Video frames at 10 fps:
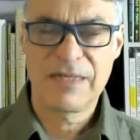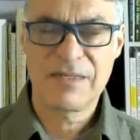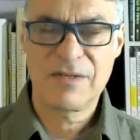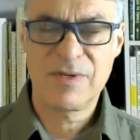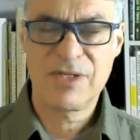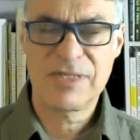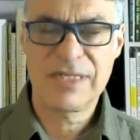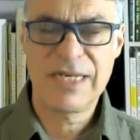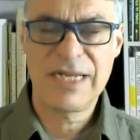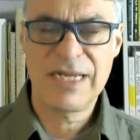So we
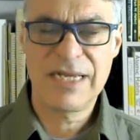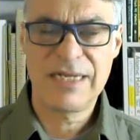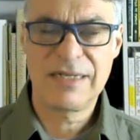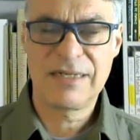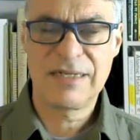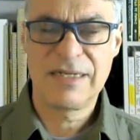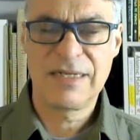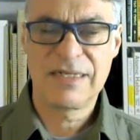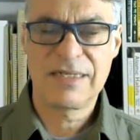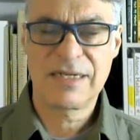just learn
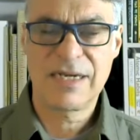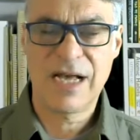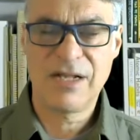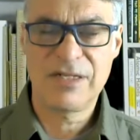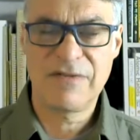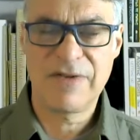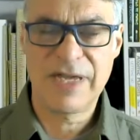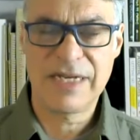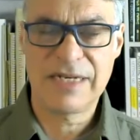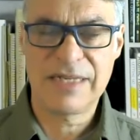to
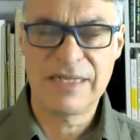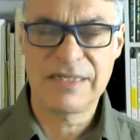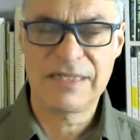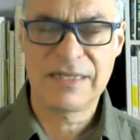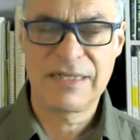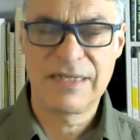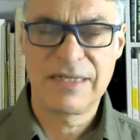cultivate this